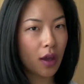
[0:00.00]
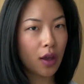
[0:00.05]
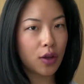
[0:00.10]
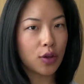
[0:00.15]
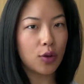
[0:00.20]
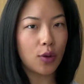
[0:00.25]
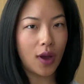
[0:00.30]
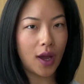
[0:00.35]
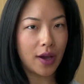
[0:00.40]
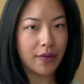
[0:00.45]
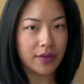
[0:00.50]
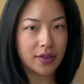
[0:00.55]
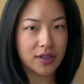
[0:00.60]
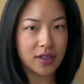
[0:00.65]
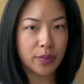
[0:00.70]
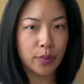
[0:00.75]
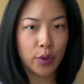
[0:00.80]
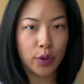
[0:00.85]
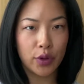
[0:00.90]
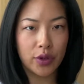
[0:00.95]
you have a
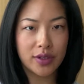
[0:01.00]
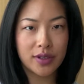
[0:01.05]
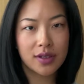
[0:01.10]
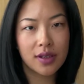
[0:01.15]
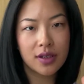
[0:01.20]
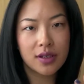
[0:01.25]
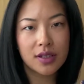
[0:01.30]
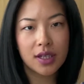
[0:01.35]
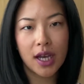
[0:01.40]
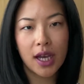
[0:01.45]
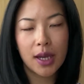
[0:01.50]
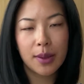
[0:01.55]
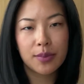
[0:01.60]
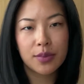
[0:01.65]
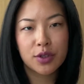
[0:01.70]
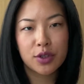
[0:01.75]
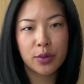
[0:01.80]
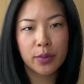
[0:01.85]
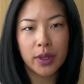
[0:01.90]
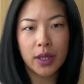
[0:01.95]
similar skin type
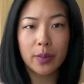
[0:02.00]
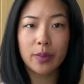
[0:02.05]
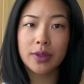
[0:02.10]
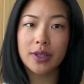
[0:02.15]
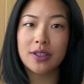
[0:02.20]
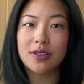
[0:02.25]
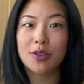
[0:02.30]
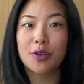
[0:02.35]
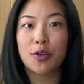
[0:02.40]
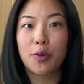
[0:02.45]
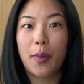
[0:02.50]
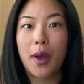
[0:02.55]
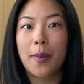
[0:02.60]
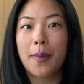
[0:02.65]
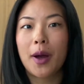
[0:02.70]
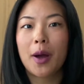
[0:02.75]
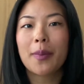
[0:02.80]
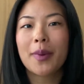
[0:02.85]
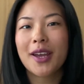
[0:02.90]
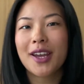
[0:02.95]
to me, please go to my
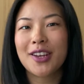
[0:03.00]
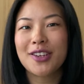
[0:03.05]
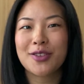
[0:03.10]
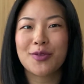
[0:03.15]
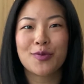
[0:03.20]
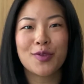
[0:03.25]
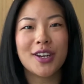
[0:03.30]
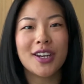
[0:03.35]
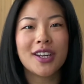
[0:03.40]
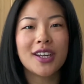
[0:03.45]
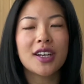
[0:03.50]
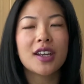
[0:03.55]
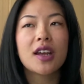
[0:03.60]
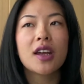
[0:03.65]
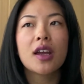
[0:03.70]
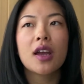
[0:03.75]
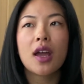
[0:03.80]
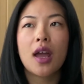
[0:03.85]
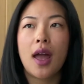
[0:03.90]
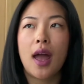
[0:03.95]
about page and read it.
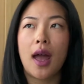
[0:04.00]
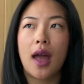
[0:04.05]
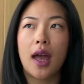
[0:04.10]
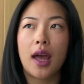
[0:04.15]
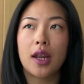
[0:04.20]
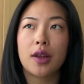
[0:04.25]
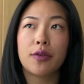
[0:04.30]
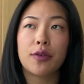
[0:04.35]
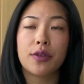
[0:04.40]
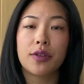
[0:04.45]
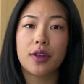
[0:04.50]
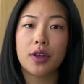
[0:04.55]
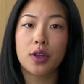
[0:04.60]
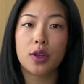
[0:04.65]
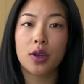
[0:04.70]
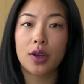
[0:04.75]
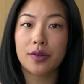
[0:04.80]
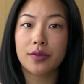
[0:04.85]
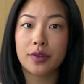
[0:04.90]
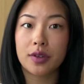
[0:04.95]
And if you think you
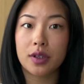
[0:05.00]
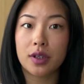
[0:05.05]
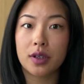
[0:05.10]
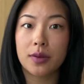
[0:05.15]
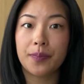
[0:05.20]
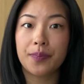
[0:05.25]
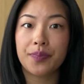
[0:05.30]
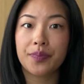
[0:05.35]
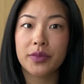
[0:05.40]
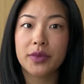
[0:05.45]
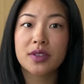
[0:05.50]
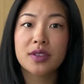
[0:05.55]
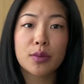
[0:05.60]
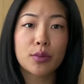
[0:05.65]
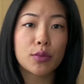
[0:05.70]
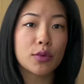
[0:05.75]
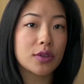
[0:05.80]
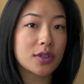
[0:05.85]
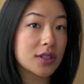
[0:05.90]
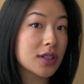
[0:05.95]
have a
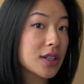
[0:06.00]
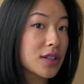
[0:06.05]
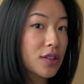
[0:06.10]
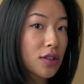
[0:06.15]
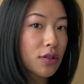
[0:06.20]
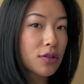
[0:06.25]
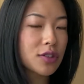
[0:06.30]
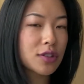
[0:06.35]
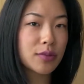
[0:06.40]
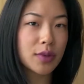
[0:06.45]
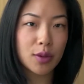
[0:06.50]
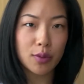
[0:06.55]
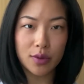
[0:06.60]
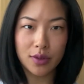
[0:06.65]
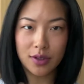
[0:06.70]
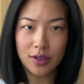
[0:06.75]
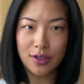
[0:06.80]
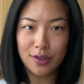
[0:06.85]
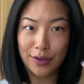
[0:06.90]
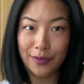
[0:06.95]
similar skin tone to me,
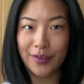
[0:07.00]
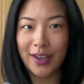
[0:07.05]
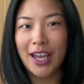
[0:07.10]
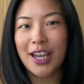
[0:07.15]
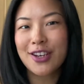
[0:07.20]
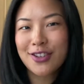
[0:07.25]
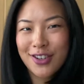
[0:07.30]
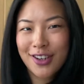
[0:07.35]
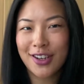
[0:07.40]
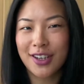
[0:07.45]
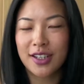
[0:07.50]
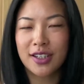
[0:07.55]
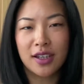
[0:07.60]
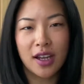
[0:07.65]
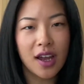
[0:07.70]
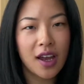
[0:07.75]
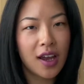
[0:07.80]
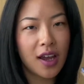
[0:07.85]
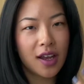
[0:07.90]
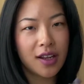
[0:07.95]
which is of Asian
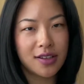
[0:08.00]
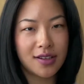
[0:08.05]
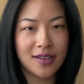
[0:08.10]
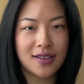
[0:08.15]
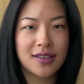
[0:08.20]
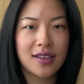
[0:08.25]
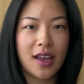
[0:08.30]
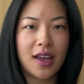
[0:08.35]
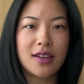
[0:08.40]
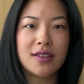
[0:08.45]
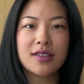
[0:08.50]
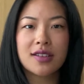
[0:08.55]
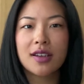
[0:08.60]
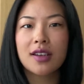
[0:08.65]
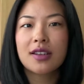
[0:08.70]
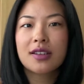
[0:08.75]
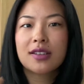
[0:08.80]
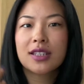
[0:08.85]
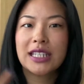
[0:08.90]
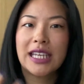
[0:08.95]
descent,
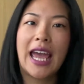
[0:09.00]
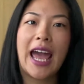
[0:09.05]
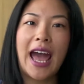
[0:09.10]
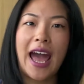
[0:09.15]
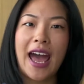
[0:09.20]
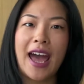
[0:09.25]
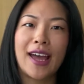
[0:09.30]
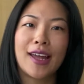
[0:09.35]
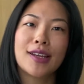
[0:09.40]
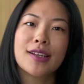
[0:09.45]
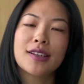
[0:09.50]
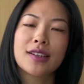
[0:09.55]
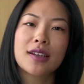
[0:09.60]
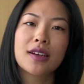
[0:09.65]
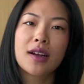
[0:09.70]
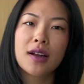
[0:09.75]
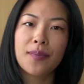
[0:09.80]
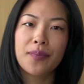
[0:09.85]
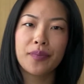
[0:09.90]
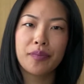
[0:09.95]
tanned,
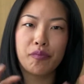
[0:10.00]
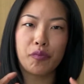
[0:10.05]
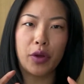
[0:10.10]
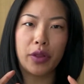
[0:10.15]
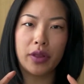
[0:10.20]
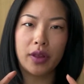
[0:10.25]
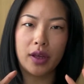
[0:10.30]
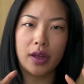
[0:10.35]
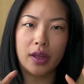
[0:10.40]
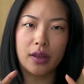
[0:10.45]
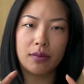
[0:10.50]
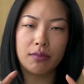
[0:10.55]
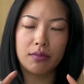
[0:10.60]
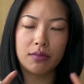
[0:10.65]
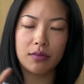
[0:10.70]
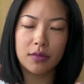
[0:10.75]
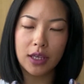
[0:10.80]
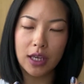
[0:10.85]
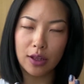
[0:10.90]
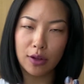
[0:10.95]
with a
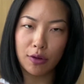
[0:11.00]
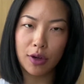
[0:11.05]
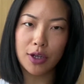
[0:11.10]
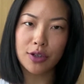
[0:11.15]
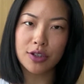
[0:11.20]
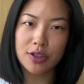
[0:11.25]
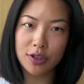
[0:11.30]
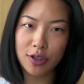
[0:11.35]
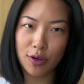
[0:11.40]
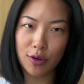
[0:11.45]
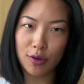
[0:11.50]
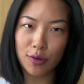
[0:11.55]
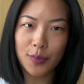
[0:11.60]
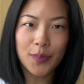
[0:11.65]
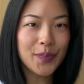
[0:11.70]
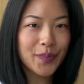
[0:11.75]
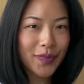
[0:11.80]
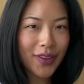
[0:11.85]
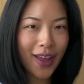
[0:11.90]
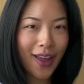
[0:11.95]
yellow undertone,
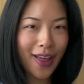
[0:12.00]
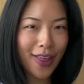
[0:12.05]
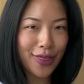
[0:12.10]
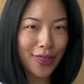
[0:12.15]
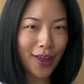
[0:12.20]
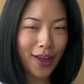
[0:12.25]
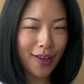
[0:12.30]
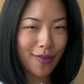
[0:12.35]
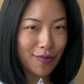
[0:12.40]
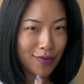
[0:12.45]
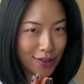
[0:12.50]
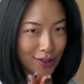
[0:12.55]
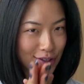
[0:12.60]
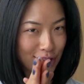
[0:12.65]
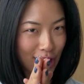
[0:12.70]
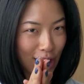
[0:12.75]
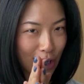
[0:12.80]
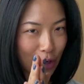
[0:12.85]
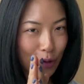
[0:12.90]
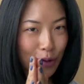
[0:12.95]
then this
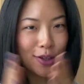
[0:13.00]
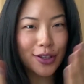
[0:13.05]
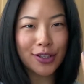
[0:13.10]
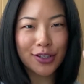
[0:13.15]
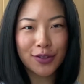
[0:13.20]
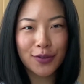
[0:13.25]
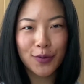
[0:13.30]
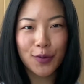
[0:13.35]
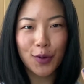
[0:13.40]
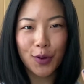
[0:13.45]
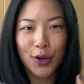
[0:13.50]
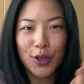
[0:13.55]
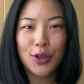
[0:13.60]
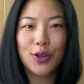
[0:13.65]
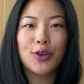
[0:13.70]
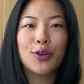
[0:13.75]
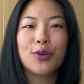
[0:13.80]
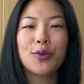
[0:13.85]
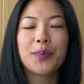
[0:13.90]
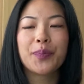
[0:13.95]
channel is for
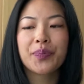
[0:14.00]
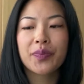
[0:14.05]
you.